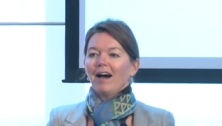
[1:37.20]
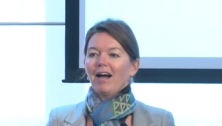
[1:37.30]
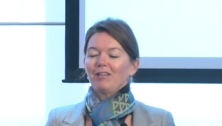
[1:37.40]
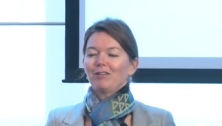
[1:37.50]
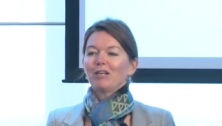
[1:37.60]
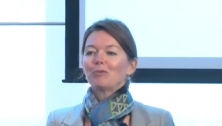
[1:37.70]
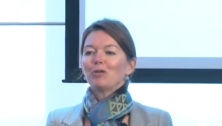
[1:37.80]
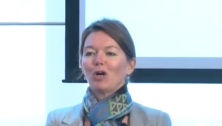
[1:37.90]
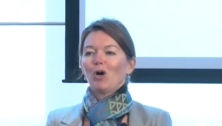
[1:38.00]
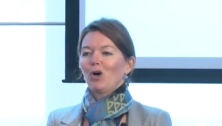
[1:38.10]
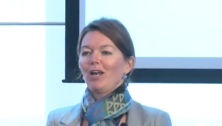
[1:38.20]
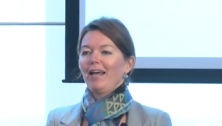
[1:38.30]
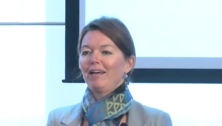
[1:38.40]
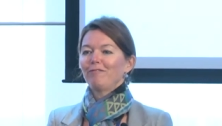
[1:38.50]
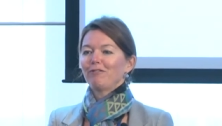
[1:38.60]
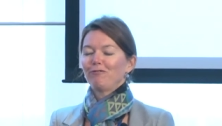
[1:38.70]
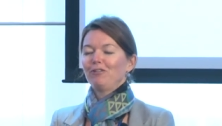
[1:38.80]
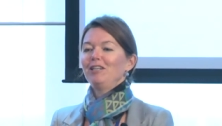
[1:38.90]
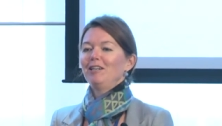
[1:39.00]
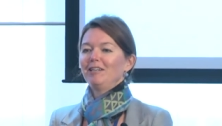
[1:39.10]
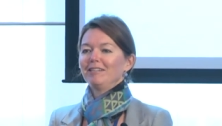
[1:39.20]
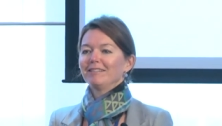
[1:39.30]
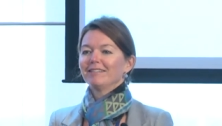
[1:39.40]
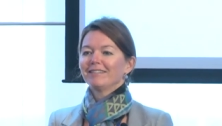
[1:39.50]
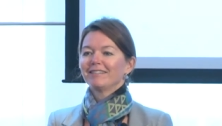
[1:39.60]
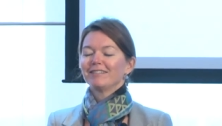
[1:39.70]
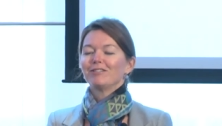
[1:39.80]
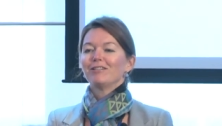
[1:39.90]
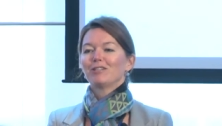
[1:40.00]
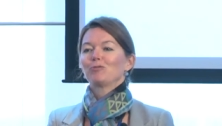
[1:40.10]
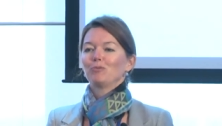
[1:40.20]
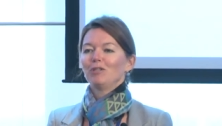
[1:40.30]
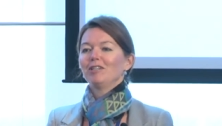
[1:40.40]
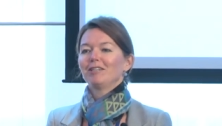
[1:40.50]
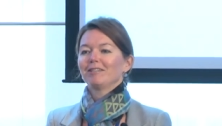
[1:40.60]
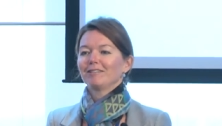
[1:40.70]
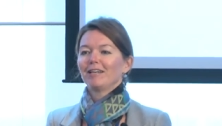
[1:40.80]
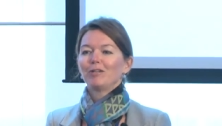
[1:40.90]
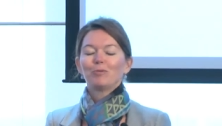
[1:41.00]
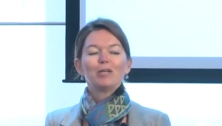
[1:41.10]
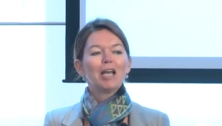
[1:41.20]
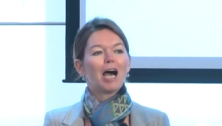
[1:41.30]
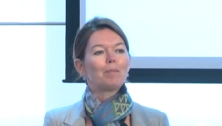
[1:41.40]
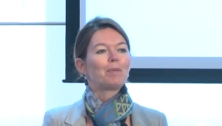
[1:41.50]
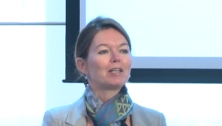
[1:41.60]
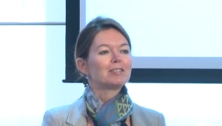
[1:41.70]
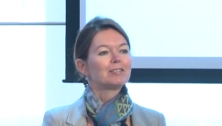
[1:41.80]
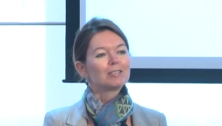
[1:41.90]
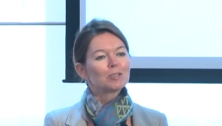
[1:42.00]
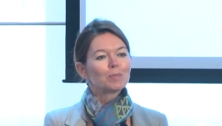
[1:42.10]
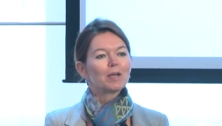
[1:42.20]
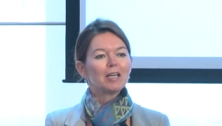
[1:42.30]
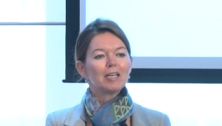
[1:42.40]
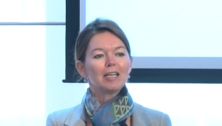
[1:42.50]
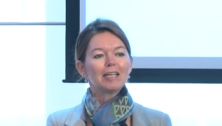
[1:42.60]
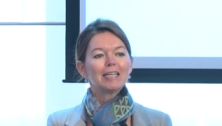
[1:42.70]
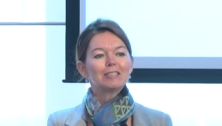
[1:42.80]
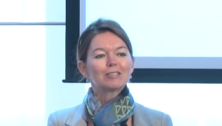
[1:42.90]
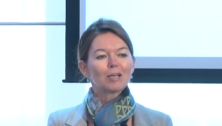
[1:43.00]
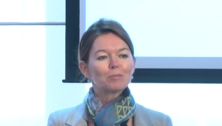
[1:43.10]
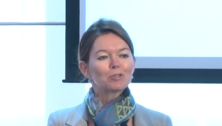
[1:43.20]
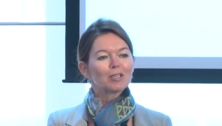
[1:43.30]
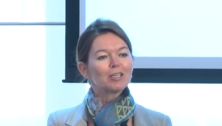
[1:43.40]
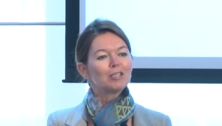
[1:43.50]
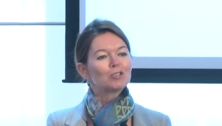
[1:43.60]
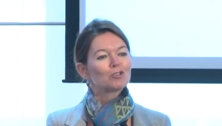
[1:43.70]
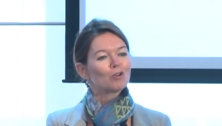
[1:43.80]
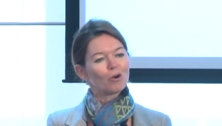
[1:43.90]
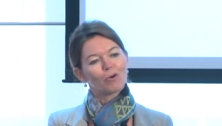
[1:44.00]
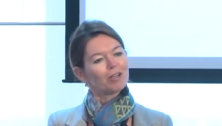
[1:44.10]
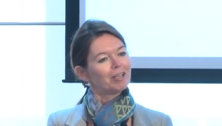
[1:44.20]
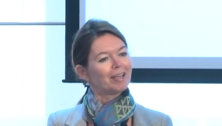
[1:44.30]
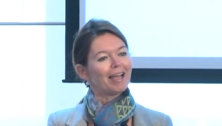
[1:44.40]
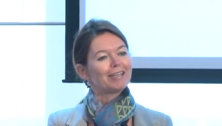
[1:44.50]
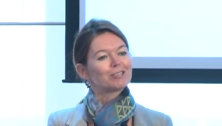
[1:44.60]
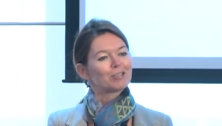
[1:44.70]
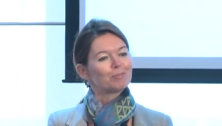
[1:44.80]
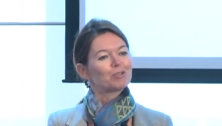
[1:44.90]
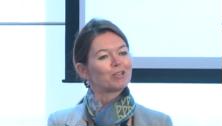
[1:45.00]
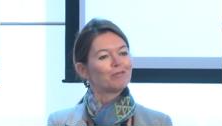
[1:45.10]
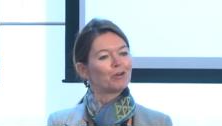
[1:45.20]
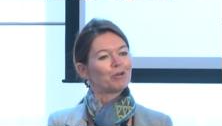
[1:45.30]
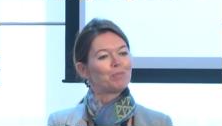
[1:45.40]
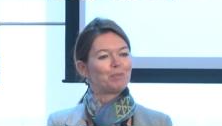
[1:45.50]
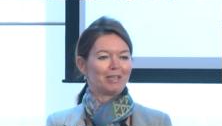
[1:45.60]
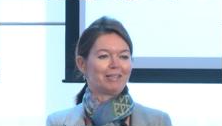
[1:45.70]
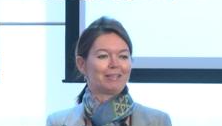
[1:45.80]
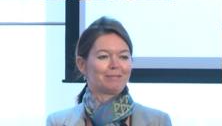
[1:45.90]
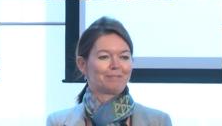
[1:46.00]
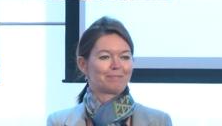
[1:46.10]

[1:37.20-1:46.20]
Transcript: I think we all have a feeling this week that we are participating in something historic and something very big.